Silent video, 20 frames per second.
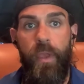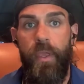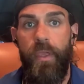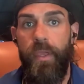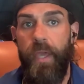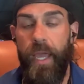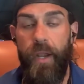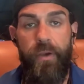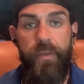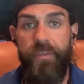
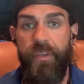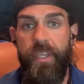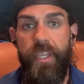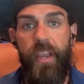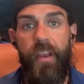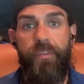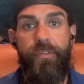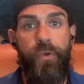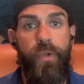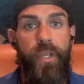I don't even
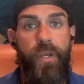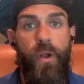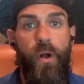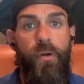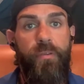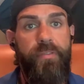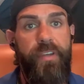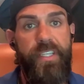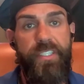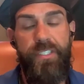care if you're eating
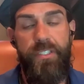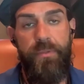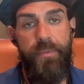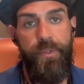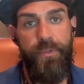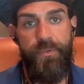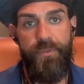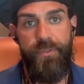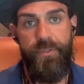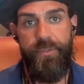all
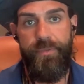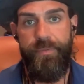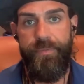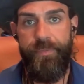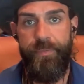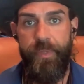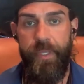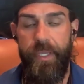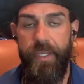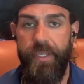vegetables,
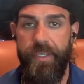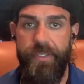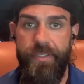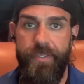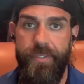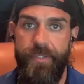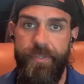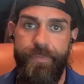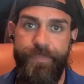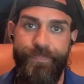
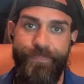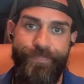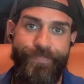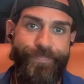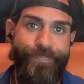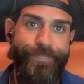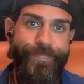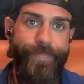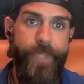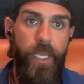because
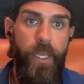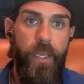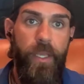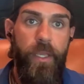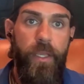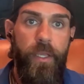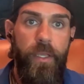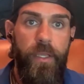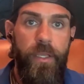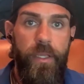
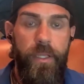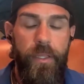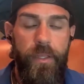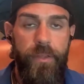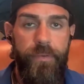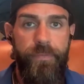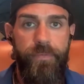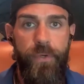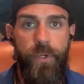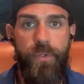
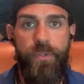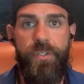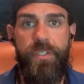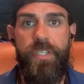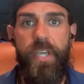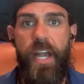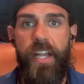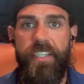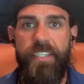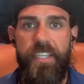the food
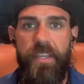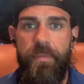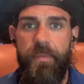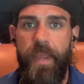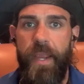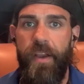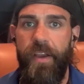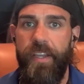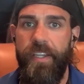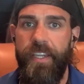sucks in
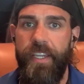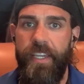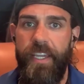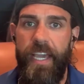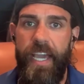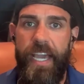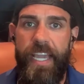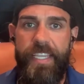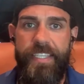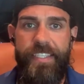America,
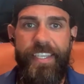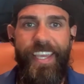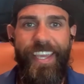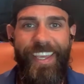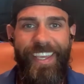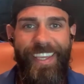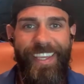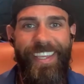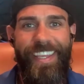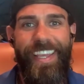guys.
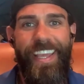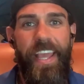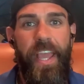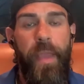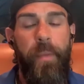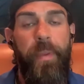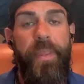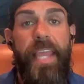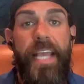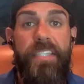
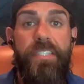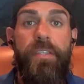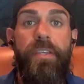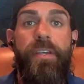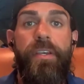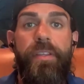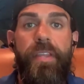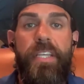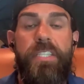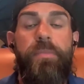But that's
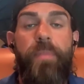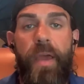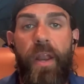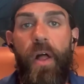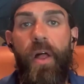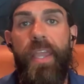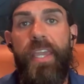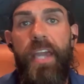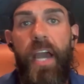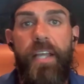about
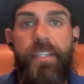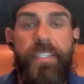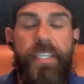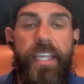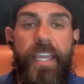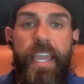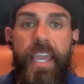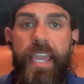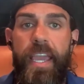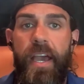all I got
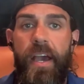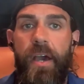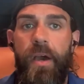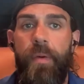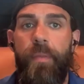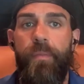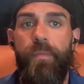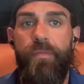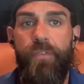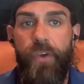today
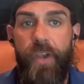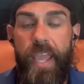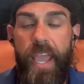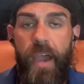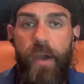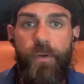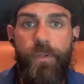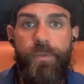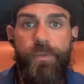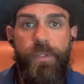for
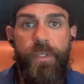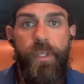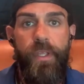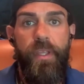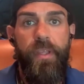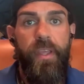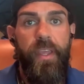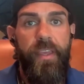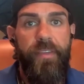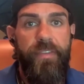now.
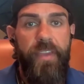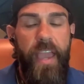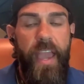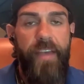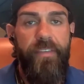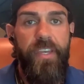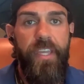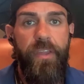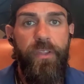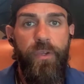If you
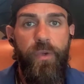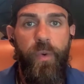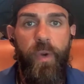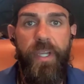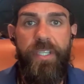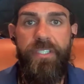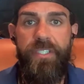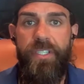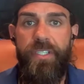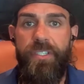have any other
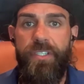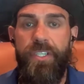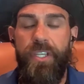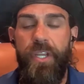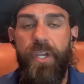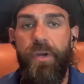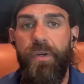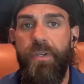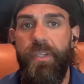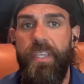questions,
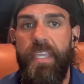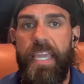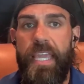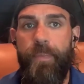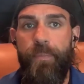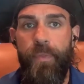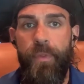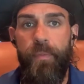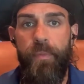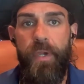
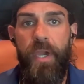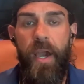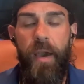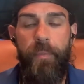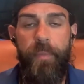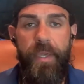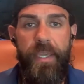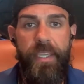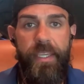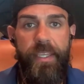keep them
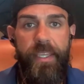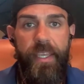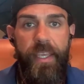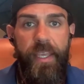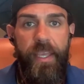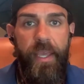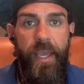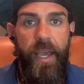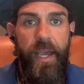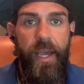coming.
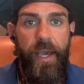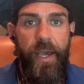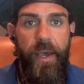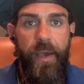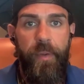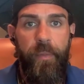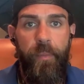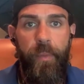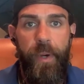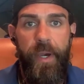
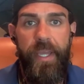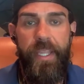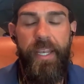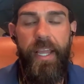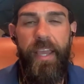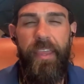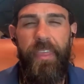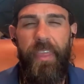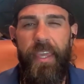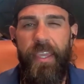But
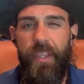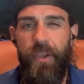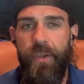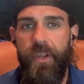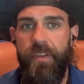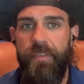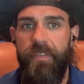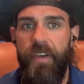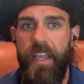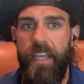I think you're
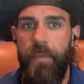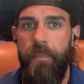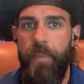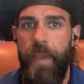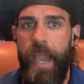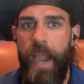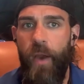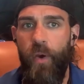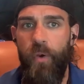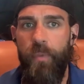going to find
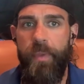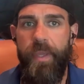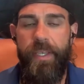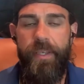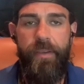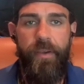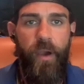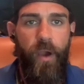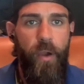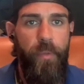empowerment,
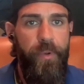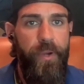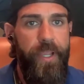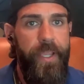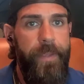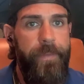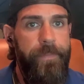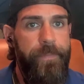Aubrey.